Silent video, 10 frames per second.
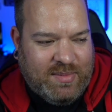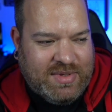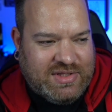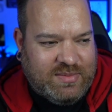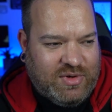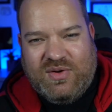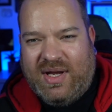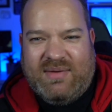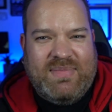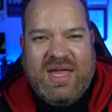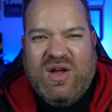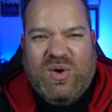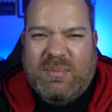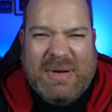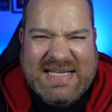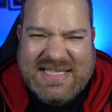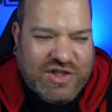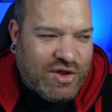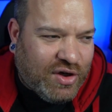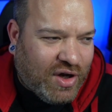but there's some quick places
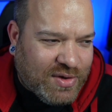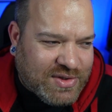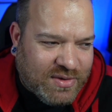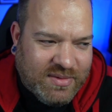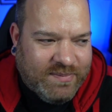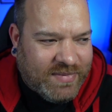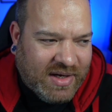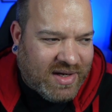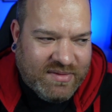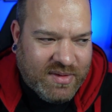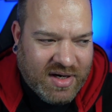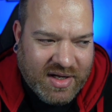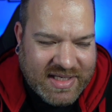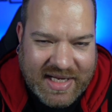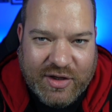you could go to. I'll give you an idea.